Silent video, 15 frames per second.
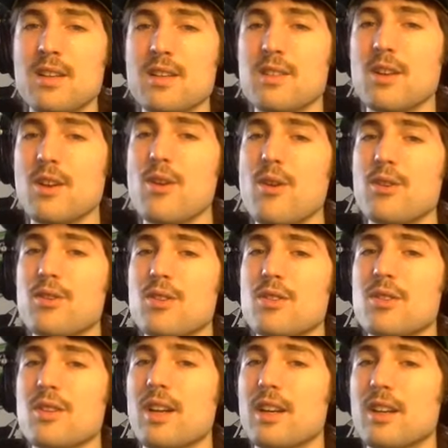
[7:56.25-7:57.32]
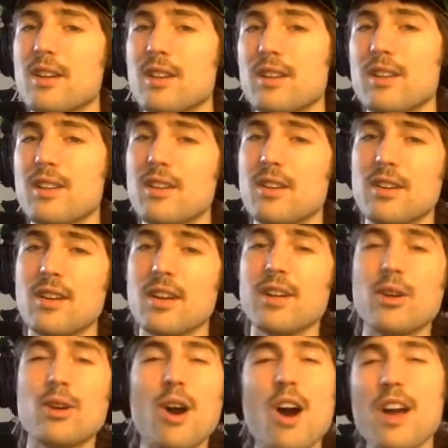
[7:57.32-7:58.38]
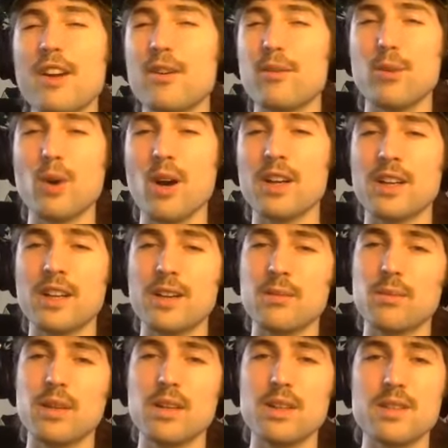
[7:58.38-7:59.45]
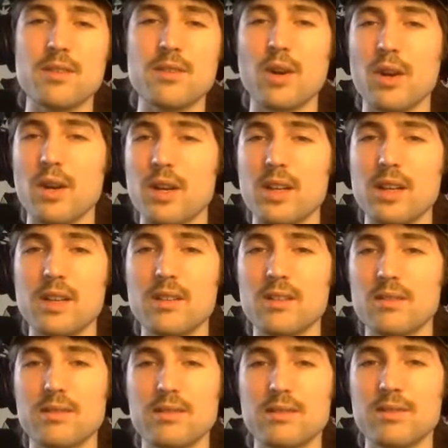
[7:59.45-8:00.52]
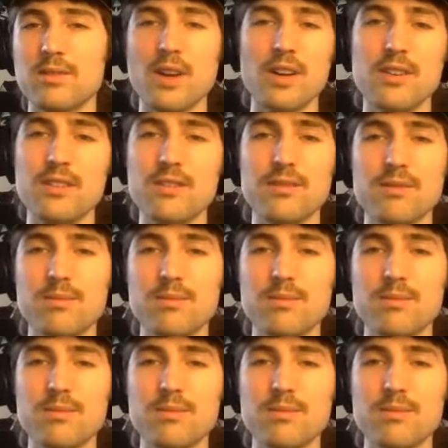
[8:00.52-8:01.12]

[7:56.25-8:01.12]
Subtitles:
So you're not just you're kind of working, but it's a very fun